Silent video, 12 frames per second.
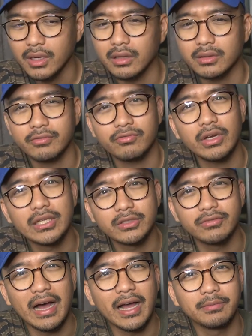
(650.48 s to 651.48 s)
all the
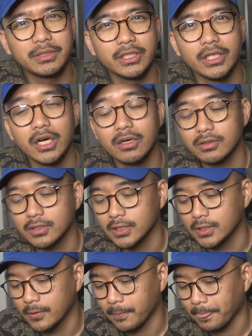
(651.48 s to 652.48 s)
French vibes, you know,
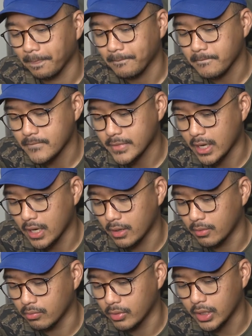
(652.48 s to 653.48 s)

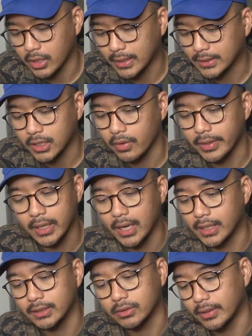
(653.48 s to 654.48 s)
um, with all that's going
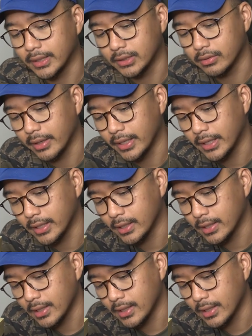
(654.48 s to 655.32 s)
on in 2020.